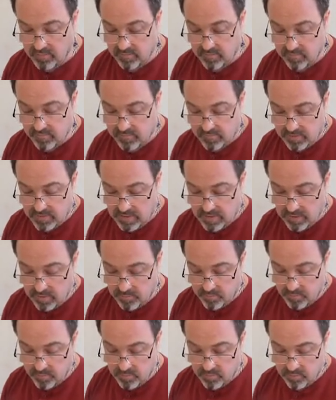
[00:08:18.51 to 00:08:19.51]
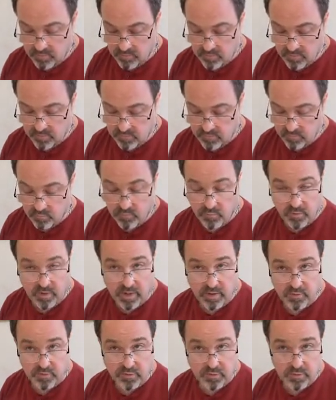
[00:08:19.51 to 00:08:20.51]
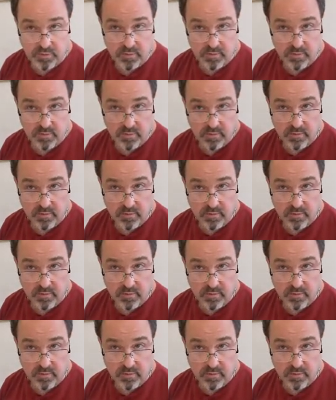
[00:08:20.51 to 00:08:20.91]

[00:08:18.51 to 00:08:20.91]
to skip the subtraction